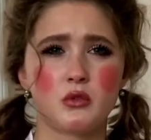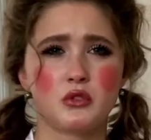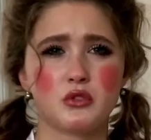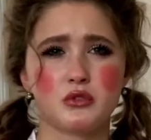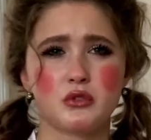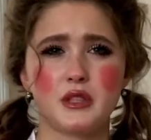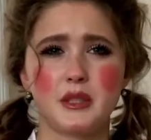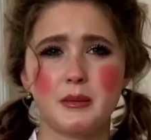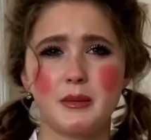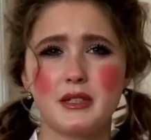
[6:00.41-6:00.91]

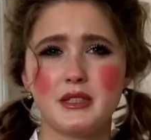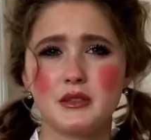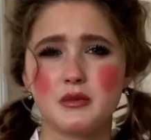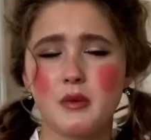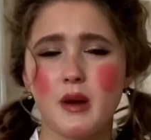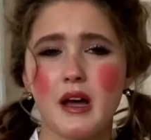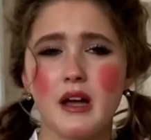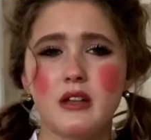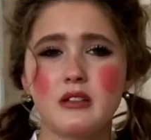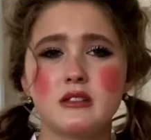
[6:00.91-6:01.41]
cream as
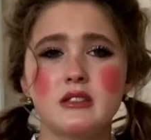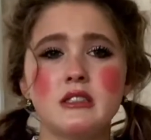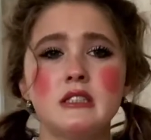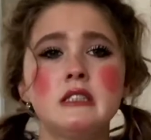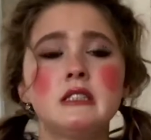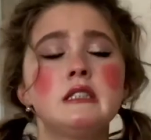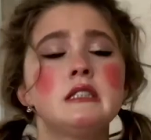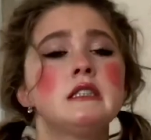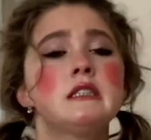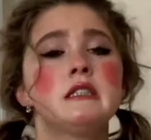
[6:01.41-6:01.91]
well.
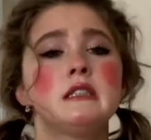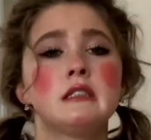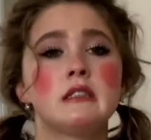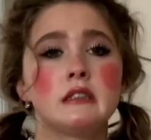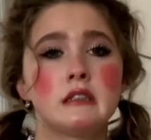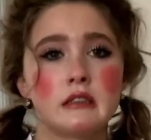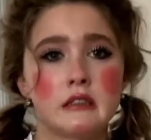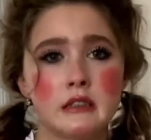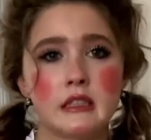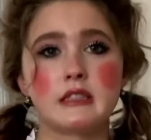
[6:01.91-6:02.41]

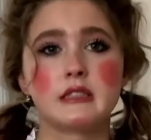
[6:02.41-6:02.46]
That's